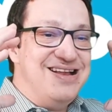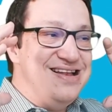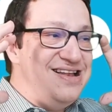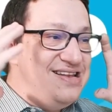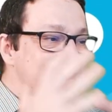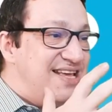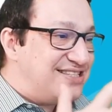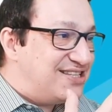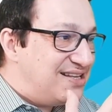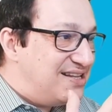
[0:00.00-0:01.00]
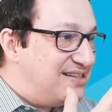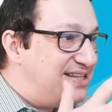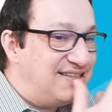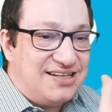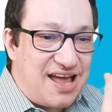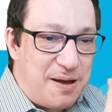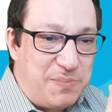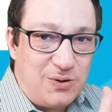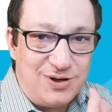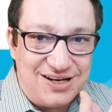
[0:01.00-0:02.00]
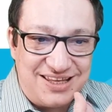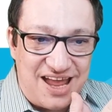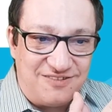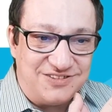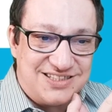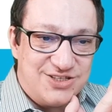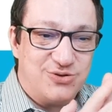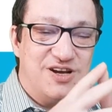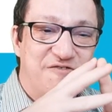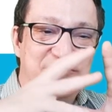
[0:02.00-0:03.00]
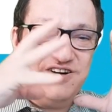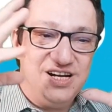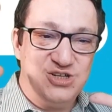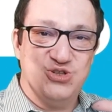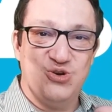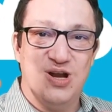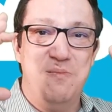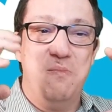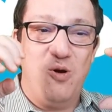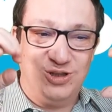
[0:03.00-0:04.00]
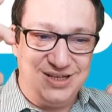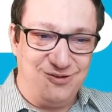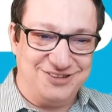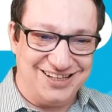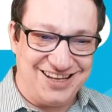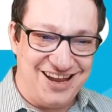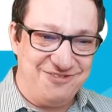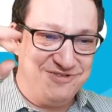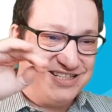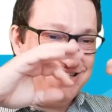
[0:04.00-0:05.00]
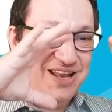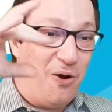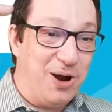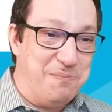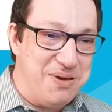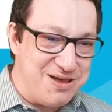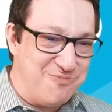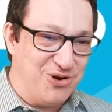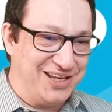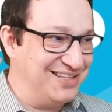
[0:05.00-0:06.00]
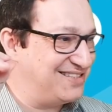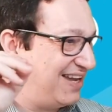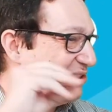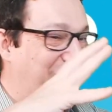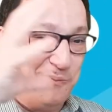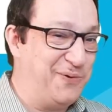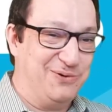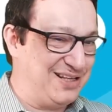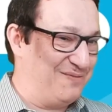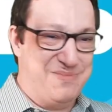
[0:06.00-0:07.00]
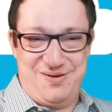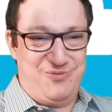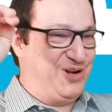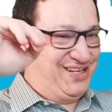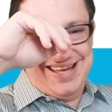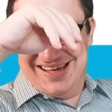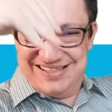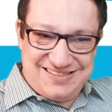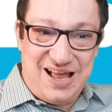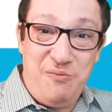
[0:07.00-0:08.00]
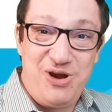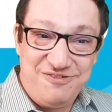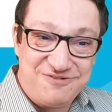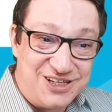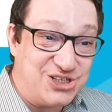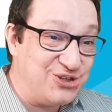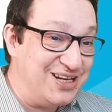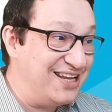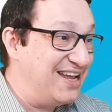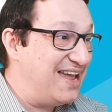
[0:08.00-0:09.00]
this didn't happen on a canvas. It's on a virtual model of the canvas in our memory, inside computer memory, somewhere virtually.